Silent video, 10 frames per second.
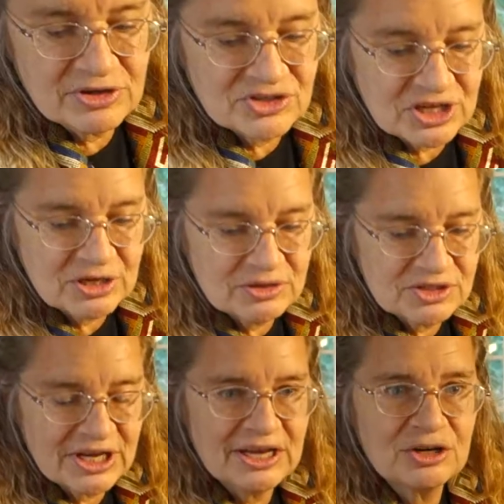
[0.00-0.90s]

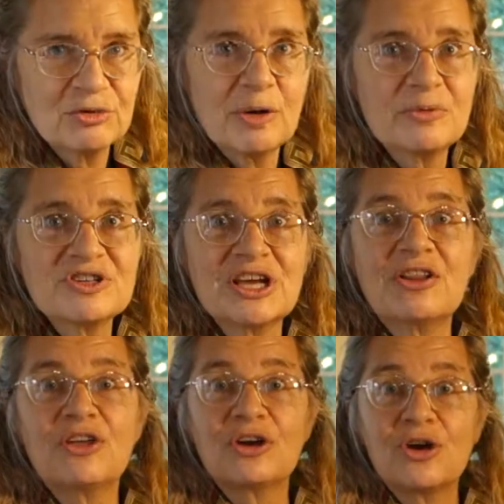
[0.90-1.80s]
skills and to represent
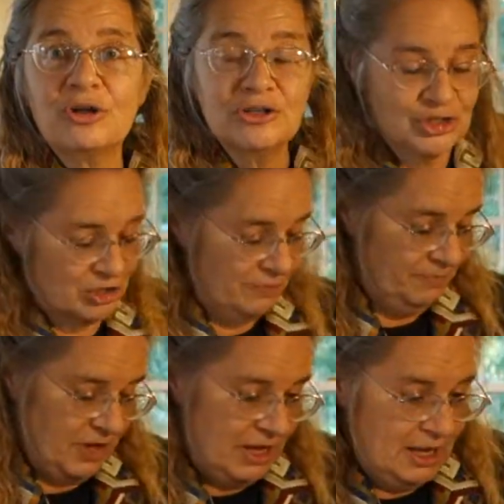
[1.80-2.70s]
their culture.
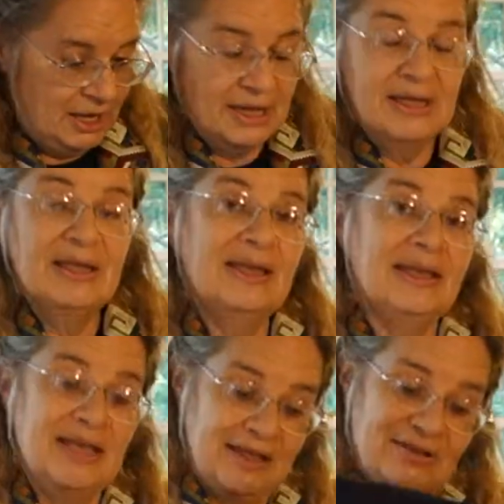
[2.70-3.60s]

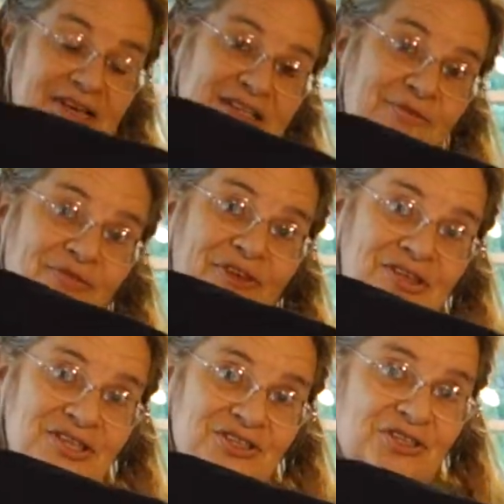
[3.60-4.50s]
As if
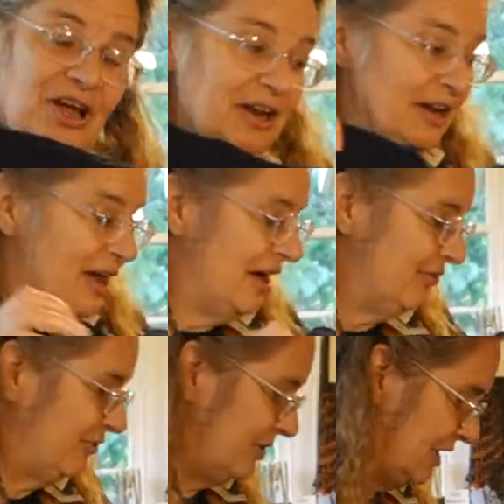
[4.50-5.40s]
this is not enough,